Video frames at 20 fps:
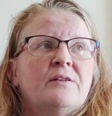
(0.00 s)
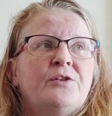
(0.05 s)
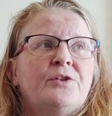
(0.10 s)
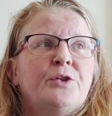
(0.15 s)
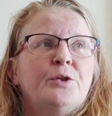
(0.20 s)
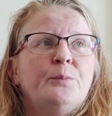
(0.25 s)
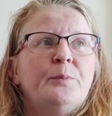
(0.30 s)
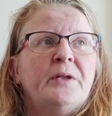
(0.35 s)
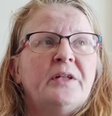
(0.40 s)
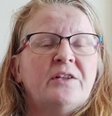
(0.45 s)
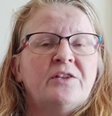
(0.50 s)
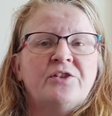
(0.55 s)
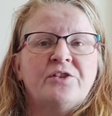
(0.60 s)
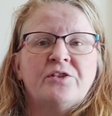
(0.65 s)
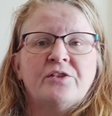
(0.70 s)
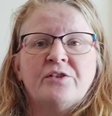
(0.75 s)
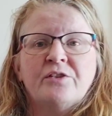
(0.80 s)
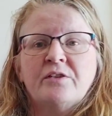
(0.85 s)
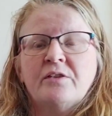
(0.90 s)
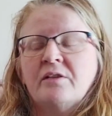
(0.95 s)
2
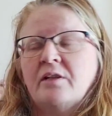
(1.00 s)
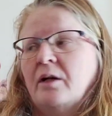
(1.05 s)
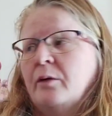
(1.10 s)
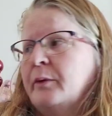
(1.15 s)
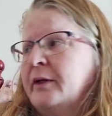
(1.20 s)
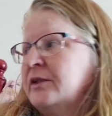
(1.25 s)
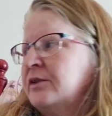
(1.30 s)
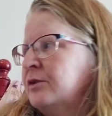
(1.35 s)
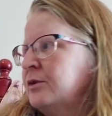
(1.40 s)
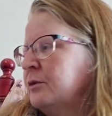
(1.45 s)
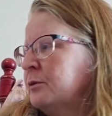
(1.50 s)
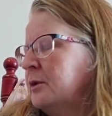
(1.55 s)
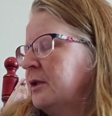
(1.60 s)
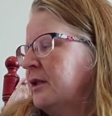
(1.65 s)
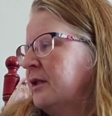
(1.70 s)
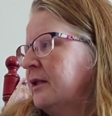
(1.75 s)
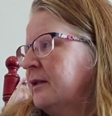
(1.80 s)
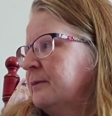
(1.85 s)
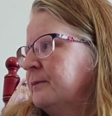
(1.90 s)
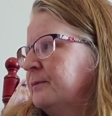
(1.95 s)
pictures. I went to
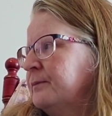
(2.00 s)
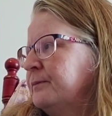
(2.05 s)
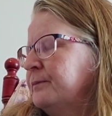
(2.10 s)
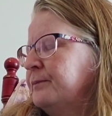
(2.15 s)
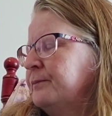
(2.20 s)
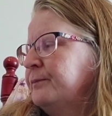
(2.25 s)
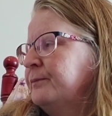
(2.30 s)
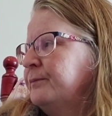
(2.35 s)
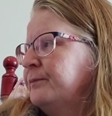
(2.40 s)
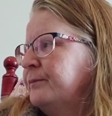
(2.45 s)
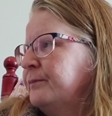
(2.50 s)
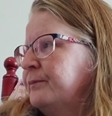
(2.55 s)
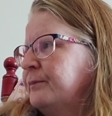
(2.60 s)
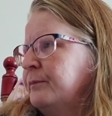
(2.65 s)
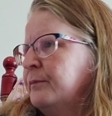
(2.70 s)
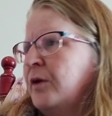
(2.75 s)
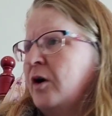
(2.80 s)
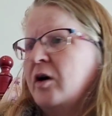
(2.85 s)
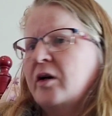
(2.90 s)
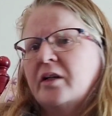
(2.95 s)
a
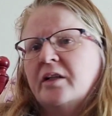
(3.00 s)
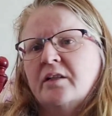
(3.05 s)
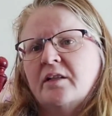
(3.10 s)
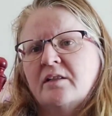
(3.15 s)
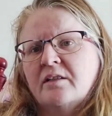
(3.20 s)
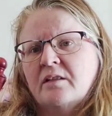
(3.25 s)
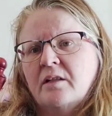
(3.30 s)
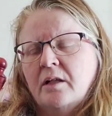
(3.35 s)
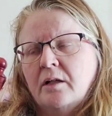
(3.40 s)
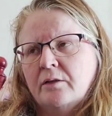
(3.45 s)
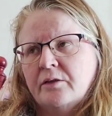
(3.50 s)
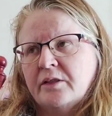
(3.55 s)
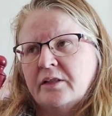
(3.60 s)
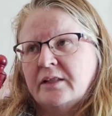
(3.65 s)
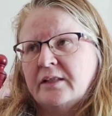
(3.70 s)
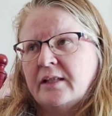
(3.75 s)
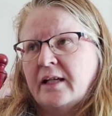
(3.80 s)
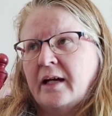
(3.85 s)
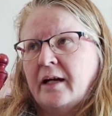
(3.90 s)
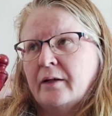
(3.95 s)
market that's
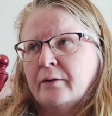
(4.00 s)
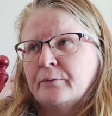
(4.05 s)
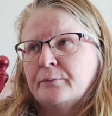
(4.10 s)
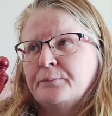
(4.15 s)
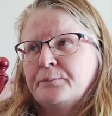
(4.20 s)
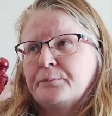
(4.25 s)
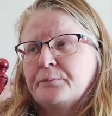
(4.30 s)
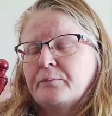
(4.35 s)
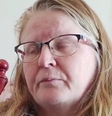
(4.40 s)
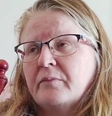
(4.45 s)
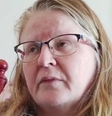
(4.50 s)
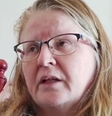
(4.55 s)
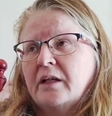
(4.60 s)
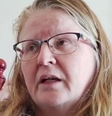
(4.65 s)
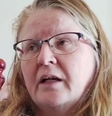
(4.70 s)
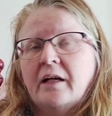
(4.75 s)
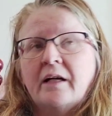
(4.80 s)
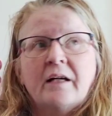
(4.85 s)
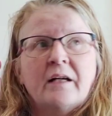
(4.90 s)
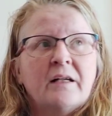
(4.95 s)
closing down,
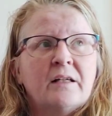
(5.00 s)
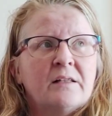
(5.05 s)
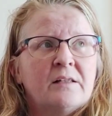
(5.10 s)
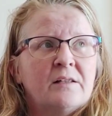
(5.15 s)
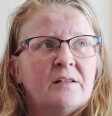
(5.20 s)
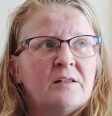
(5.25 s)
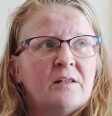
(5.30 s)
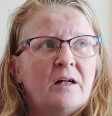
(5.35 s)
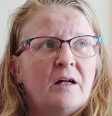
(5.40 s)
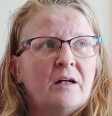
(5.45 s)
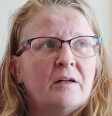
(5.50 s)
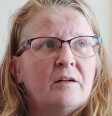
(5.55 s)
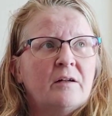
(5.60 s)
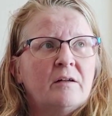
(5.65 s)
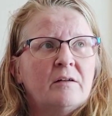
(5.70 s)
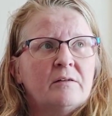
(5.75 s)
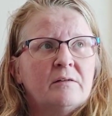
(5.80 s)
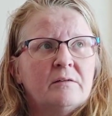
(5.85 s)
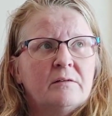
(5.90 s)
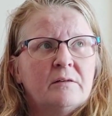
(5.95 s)
and I
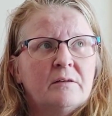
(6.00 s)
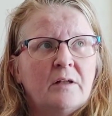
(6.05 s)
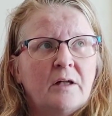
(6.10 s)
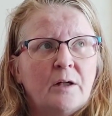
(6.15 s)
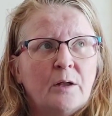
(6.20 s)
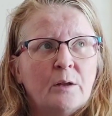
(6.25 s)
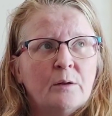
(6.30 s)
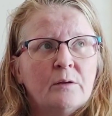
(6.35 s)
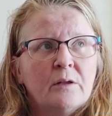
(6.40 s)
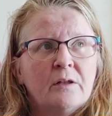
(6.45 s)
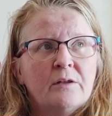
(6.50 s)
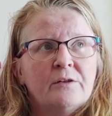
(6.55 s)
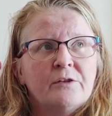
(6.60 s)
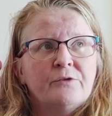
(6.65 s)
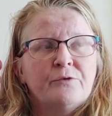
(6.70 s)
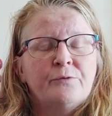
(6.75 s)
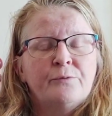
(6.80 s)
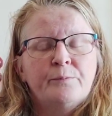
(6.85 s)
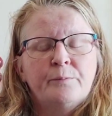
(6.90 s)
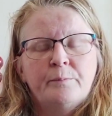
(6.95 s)
got a whole load
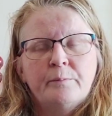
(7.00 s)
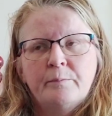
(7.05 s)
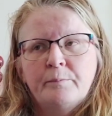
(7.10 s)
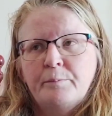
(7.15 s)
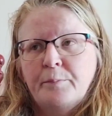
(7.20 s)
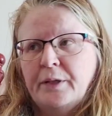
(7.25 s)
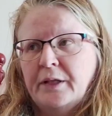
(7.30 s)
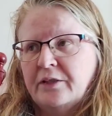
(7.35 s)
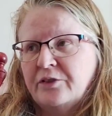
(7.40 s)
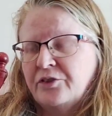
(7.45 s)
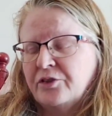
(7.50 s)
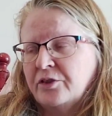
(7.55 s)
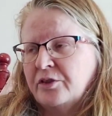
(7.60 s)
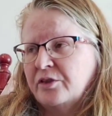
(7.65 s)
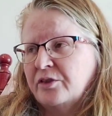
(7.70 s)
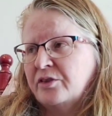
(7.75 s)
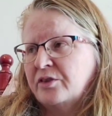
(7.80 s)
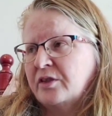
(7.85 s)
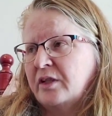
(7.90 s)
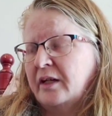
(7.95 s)
of
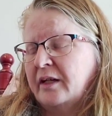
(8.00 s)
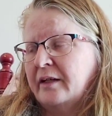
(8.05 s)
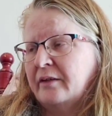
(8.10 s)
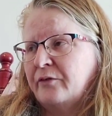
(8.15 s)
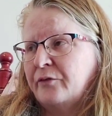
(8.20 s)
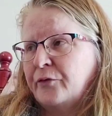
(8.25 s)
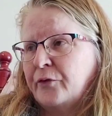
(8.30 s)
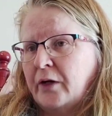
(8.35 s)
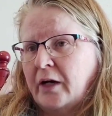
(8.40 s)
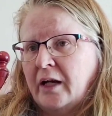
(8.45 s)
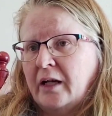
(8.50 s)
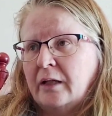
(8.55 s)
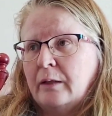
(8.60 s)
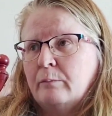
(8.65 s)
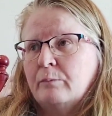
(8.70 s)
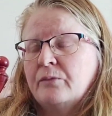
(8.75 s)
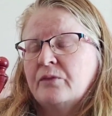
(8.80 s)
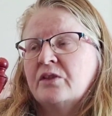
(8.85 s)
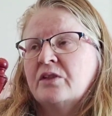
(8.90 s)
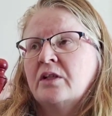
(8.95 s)
pictures and
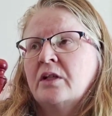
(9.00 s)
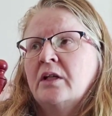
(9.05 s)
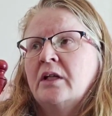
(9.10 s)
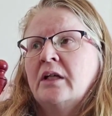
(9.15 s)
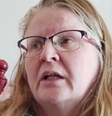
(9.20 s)
frames,